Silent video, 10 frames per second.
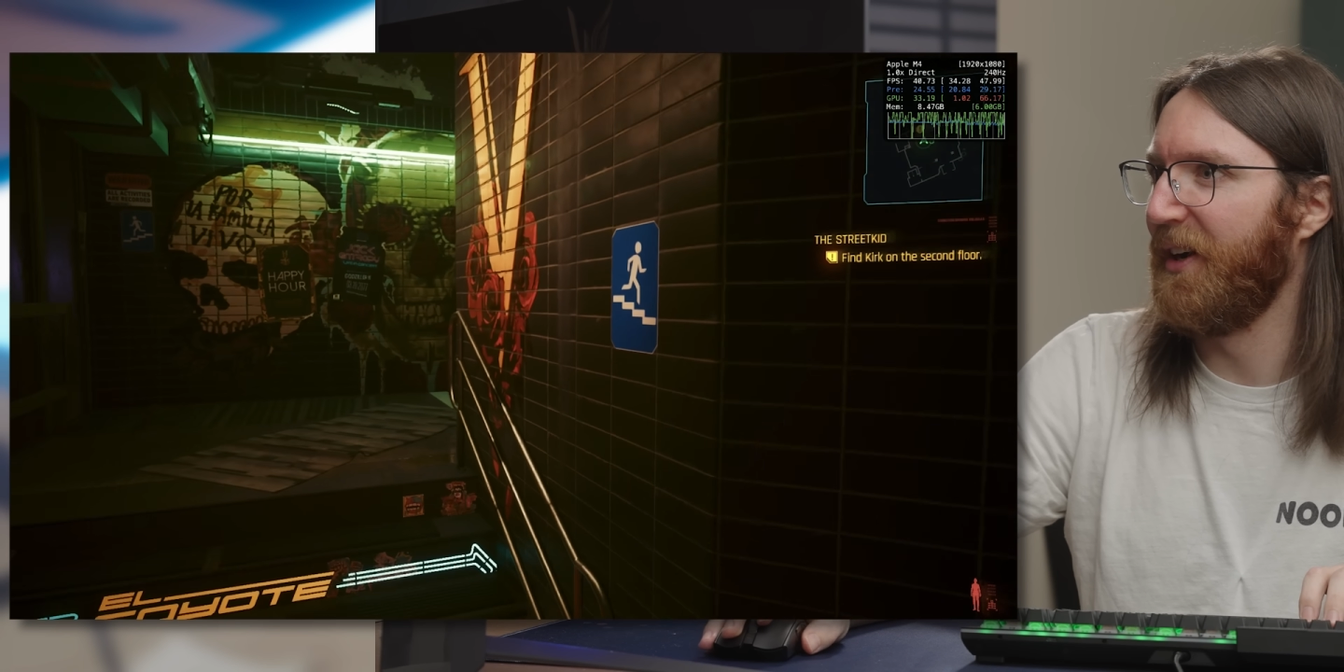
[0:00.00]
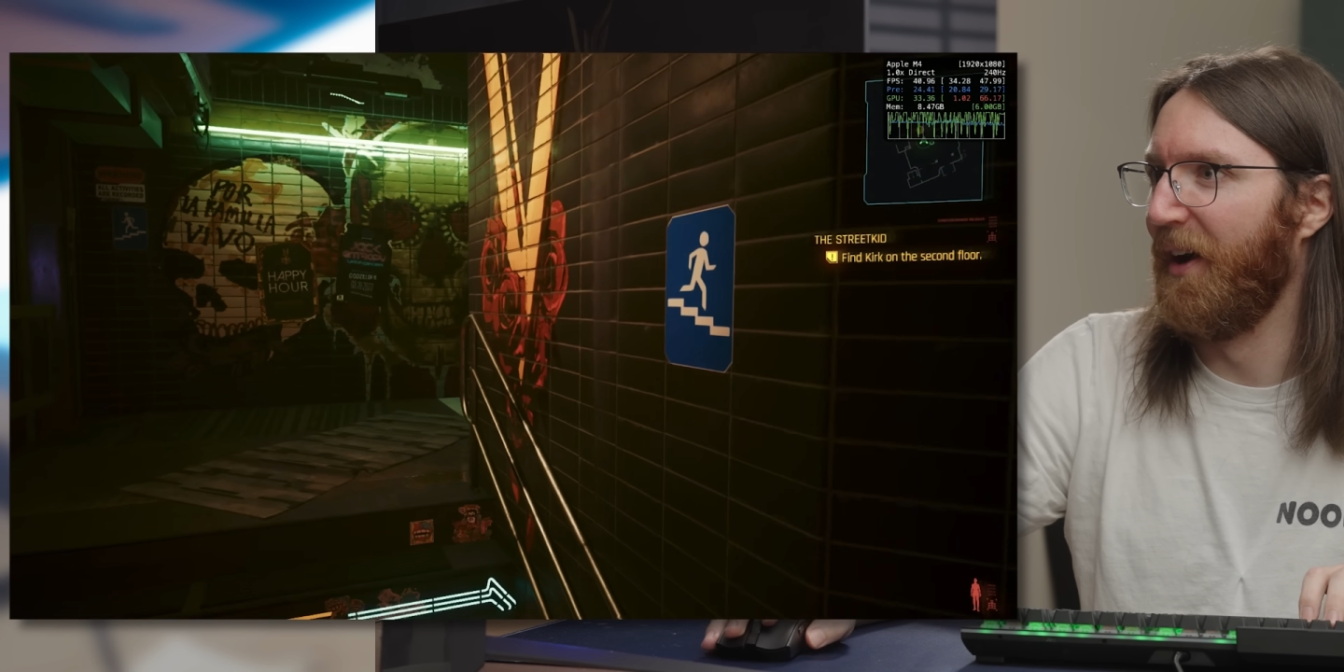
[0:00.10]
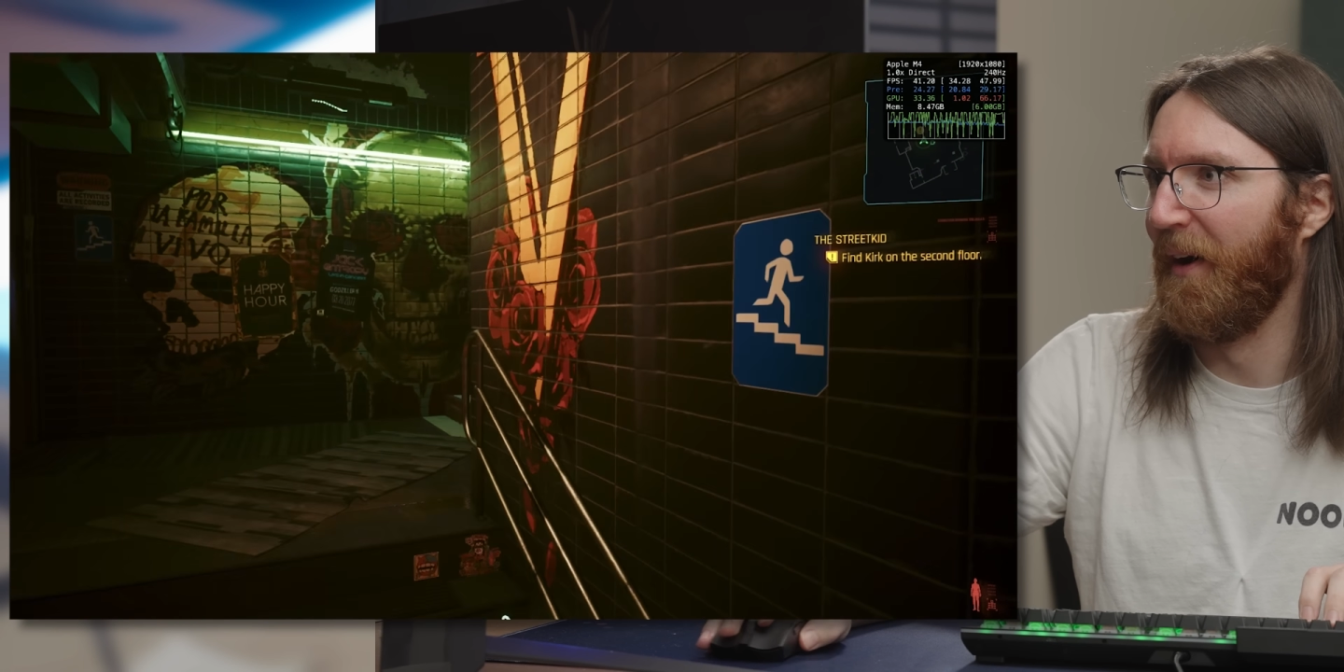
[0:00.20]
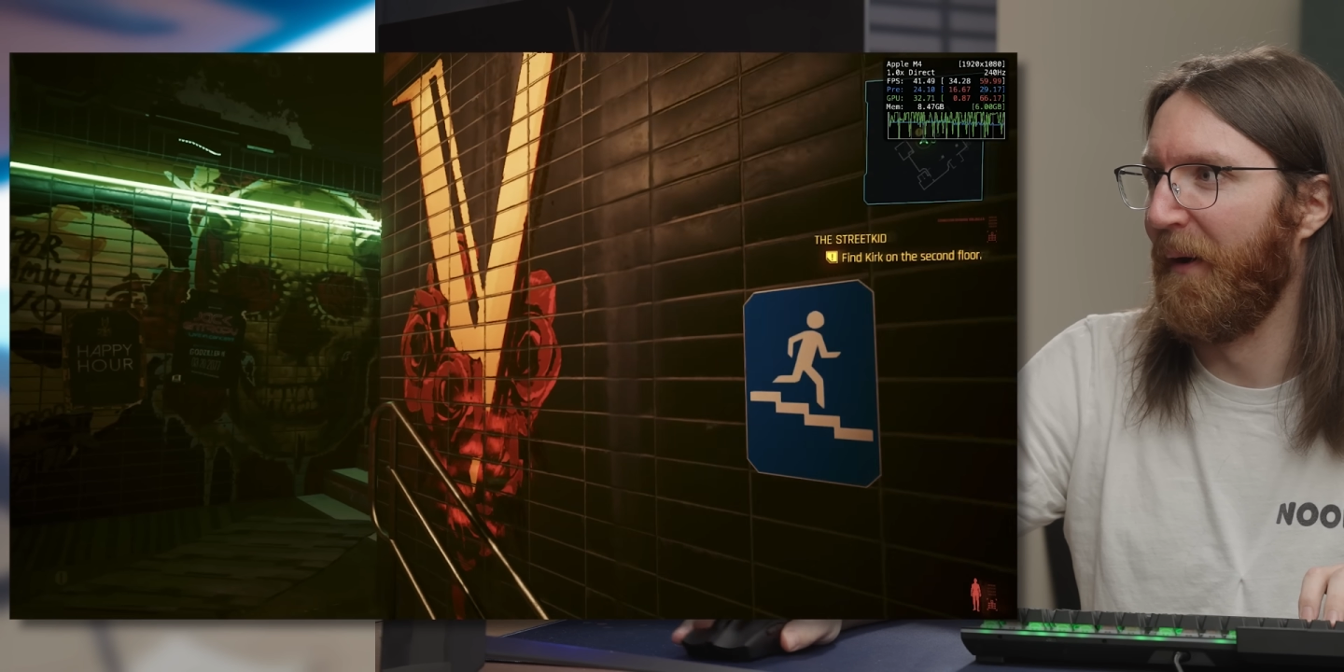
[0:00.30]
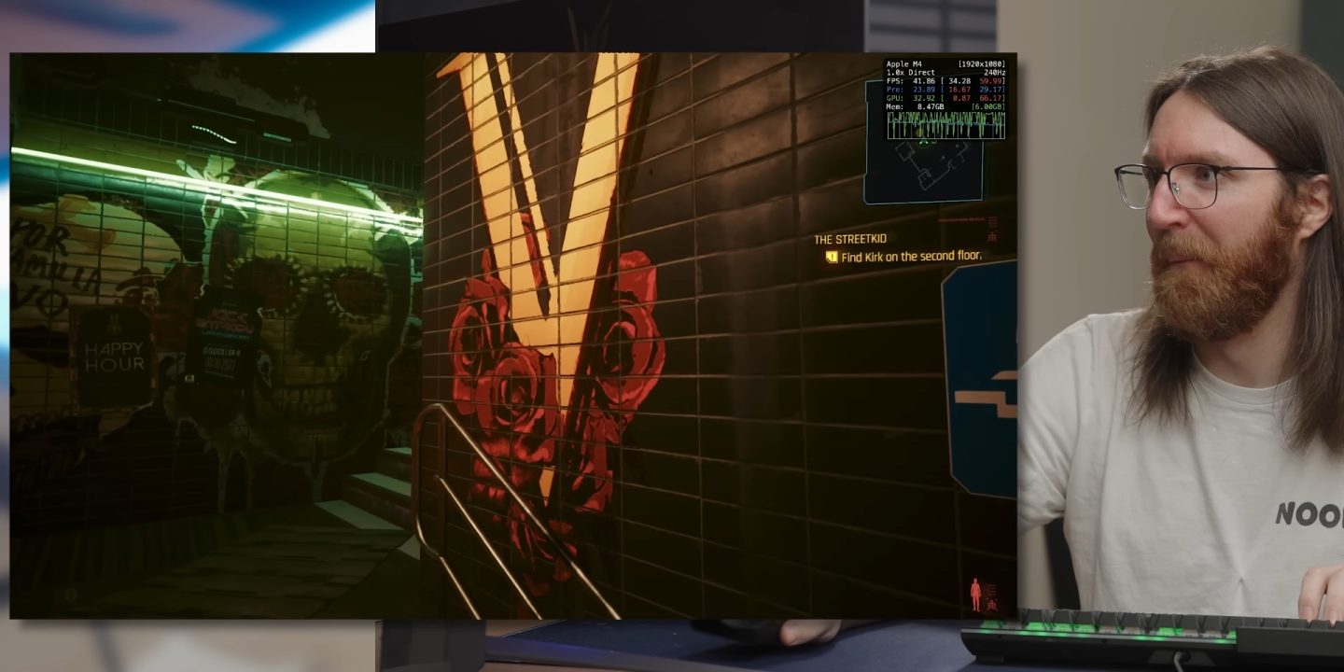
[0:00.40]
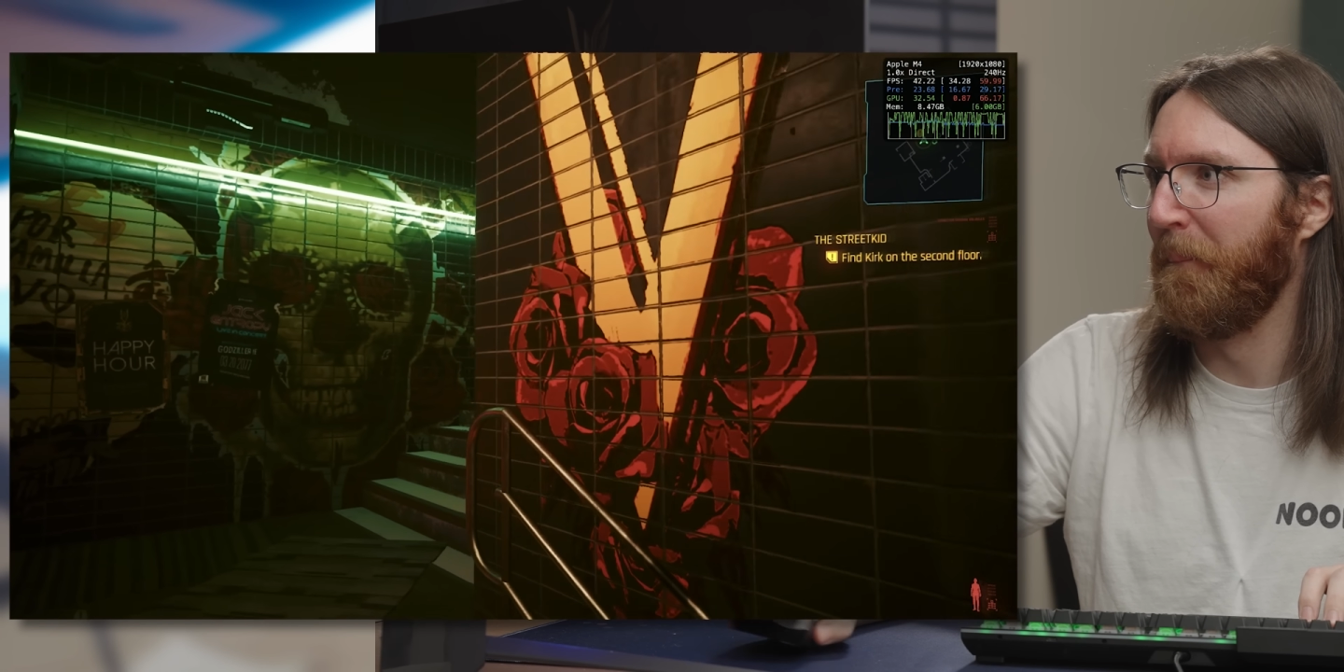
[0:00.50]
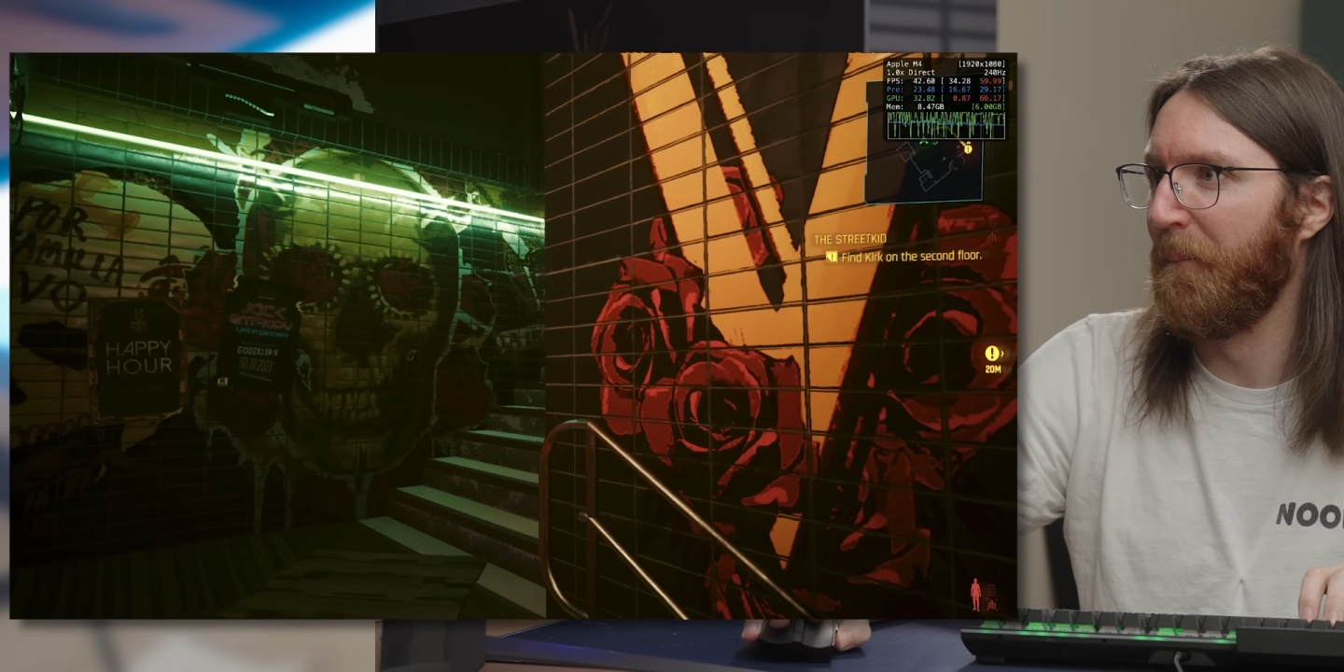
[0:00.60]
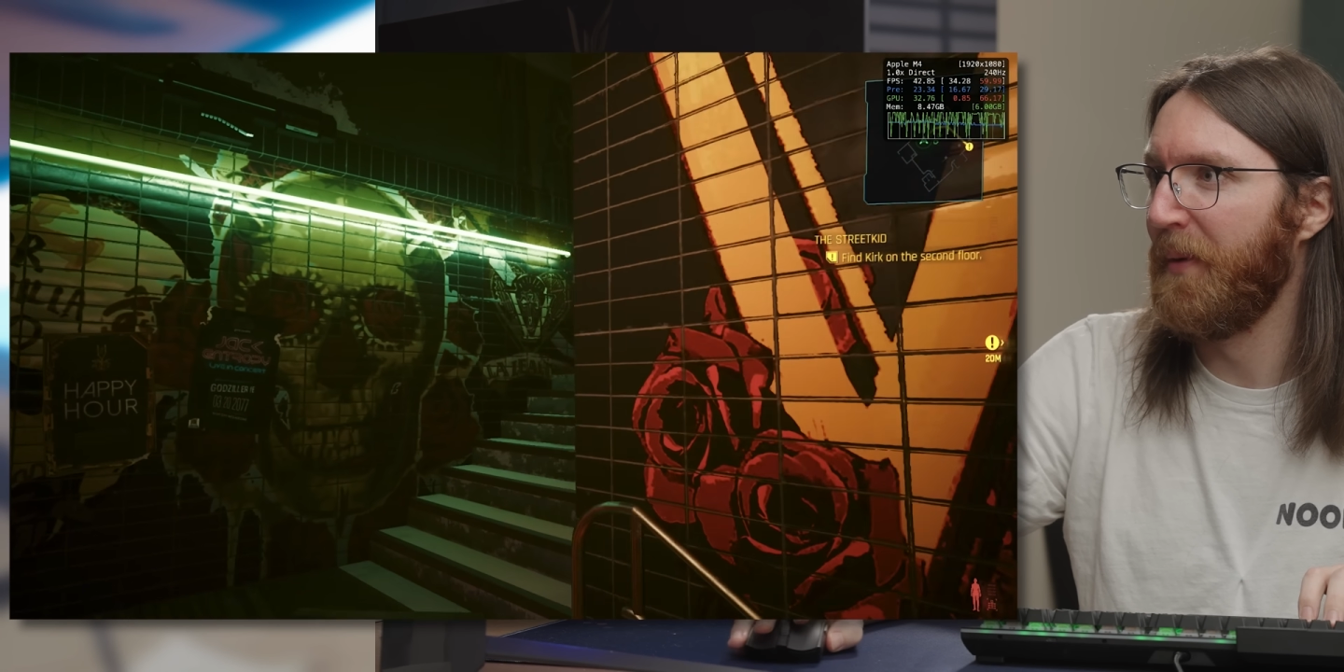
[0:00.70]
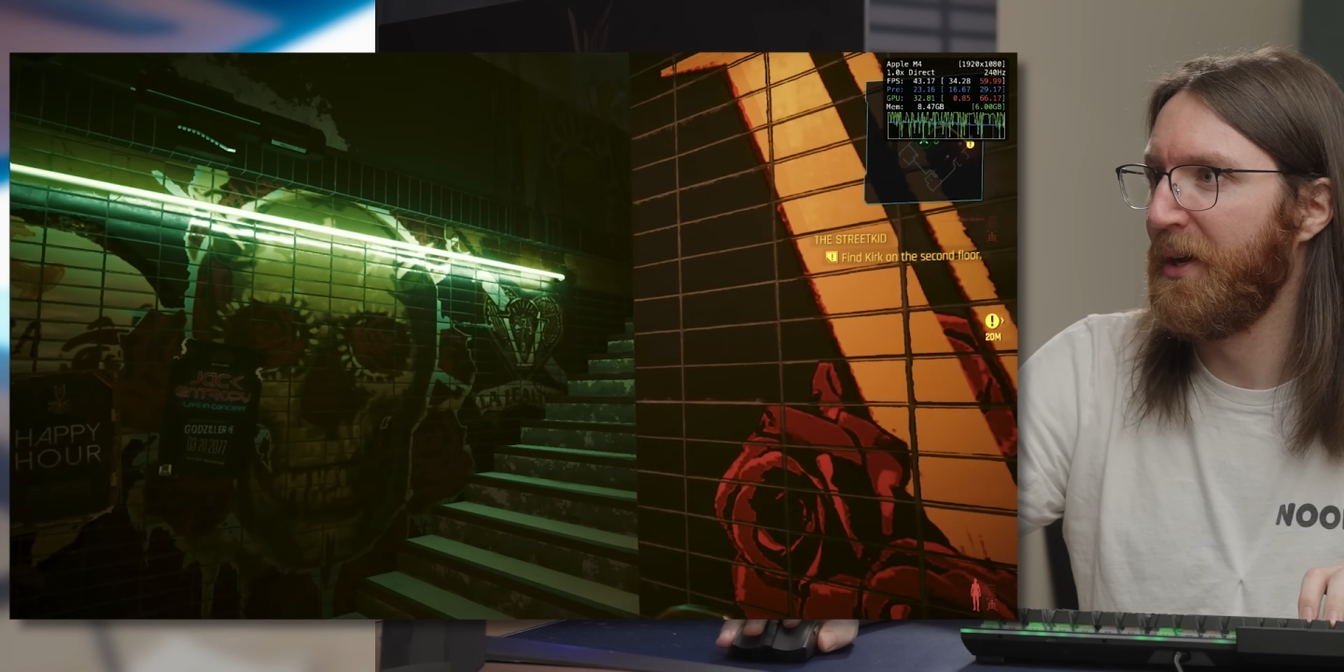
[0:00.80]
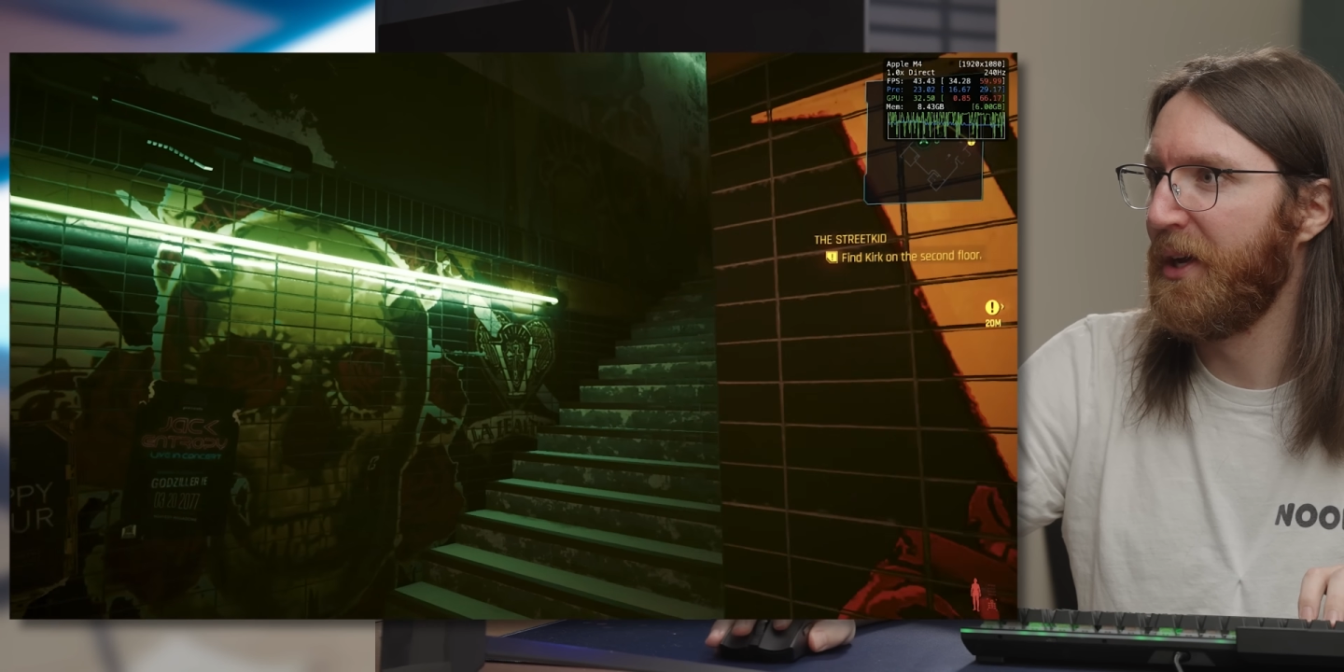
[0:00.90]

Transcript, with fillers: Um,